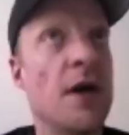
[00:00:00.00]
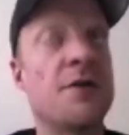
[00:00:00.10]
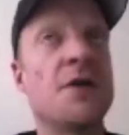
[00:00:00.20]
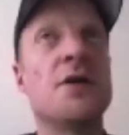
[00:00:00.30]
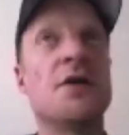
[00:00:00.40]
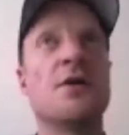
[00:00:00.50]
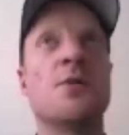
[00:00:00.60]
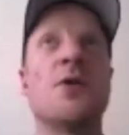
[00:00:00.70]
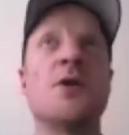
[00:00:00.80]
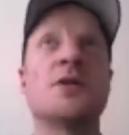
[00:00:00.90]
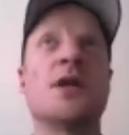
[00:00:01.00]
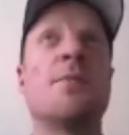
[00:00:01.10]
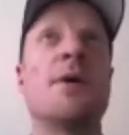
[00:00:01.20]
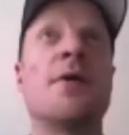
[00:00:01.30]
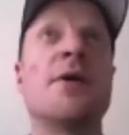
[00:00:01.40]
I think that the work
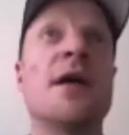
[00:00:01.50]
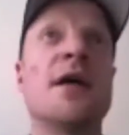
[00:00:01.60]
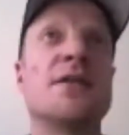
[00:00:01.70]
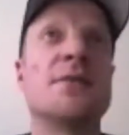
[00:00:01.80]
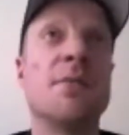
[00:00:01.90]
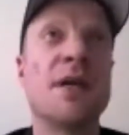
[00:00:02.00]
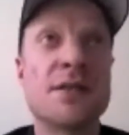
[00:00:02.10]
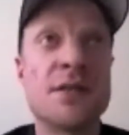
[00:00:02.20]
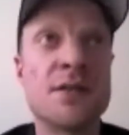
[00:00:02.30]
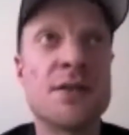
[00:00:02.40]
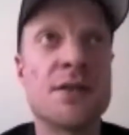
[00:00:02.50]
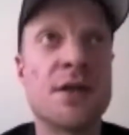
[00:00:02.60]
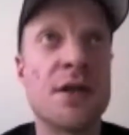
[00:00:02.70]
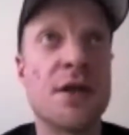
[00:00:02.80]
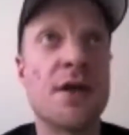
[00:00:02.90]
Sal Paradise mixes
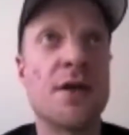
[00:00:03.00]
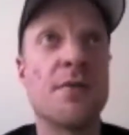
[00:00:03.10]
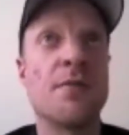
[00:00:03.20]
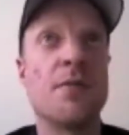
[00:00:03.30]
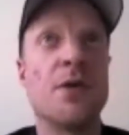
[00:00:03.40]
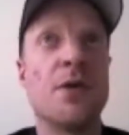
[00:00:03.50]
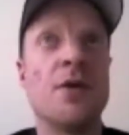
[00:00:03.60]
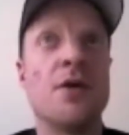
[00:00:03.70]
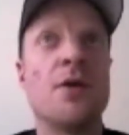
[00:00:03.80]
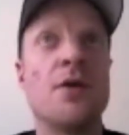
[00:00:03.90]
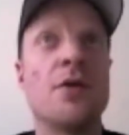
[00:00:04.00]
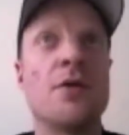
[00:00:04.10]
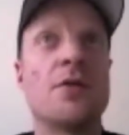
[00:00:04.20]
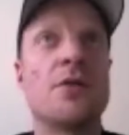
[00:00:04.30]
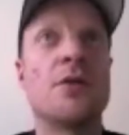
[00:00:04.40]
the
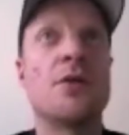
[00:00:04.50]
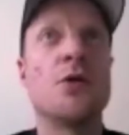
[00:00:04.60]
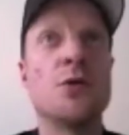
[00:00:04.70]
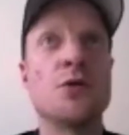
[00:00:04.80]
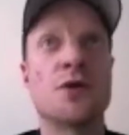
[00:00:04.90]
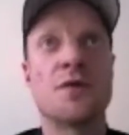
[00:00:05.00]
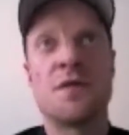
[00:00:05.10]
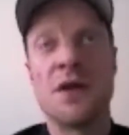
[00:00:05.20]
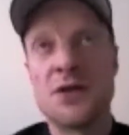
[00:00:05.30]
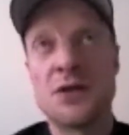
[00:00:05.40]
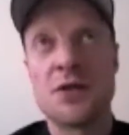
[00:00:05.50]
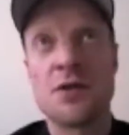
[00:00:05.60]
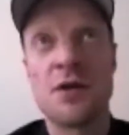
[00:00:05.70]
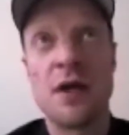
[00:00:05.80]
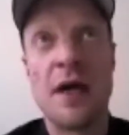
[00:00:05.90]
use of
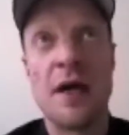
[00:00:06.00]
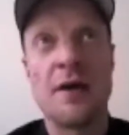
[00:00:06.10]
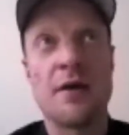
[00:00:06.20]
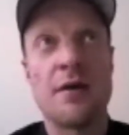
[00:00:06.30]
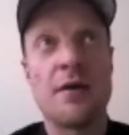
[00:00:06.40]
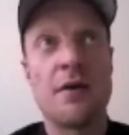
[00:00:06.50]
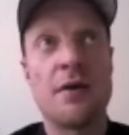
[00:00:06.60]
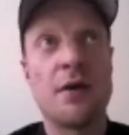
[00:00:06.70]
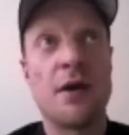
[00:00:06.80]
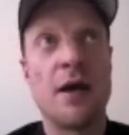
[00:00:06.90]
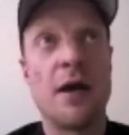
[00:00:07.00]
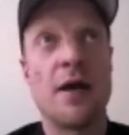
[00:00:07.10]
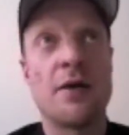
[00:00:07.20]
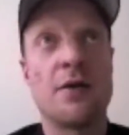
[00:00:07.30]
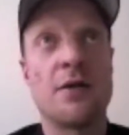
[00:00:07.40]
fiction and
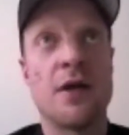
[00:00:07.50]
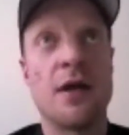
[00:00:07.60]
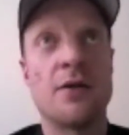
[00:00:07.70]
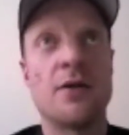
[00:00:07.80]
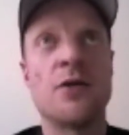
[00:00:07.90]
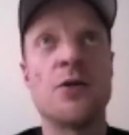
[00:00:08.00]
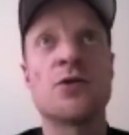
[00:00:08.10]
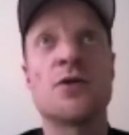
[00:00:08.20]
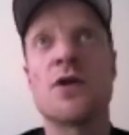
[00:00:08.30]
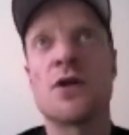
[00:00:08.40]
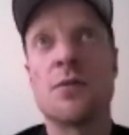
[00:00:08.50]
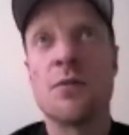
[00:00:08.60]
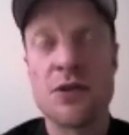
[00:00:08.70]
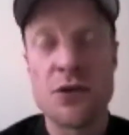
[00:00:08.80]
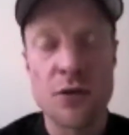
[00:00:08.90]
the use of
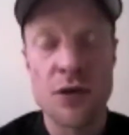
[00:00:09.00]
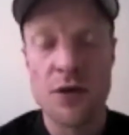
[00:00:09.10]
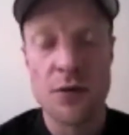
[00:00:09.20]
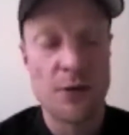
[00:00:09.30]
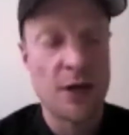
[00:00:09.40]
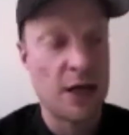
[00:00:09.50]
documentary or